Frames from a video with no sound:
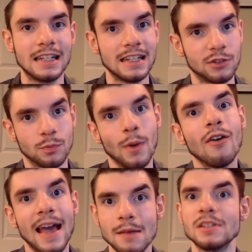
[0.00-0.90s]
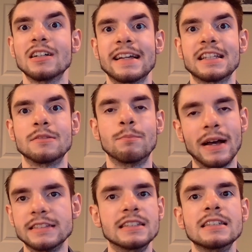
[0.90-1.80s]
is well emulated by
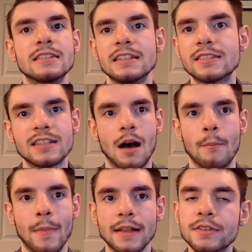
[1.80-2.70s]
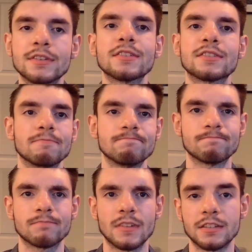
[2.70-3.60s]
D&D's combat system.
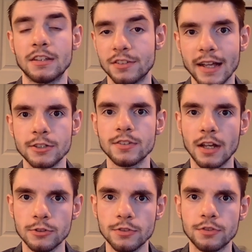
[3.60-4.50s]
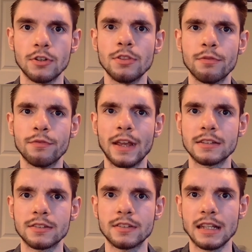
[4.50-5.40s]
Designers understood the
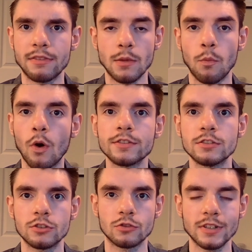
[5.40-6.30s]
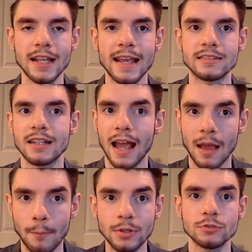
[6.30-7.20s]
fantasy they wanted to create
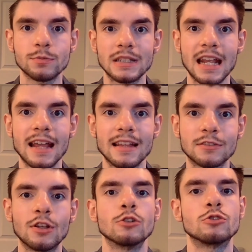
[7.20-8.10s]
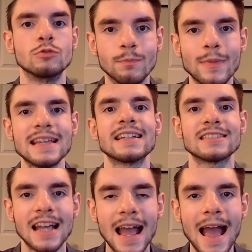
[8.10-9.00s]
and built mechanics to make
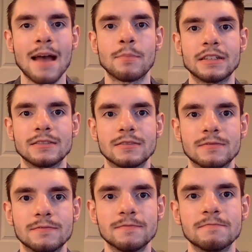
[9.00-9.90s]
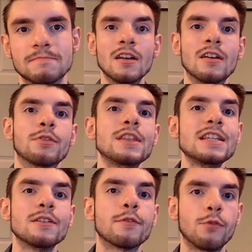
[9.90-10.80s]
it happen.
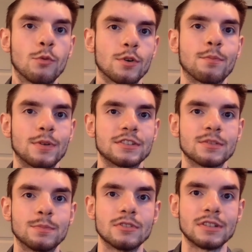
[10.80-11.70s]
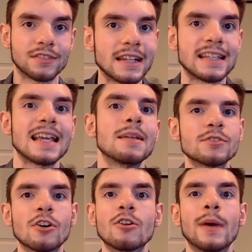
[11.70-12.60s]
The fourth principle is that games
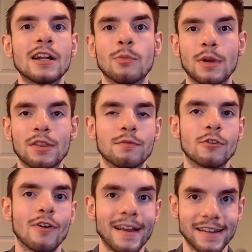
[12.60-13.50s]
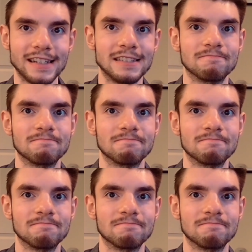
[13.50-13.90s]
are better with variety.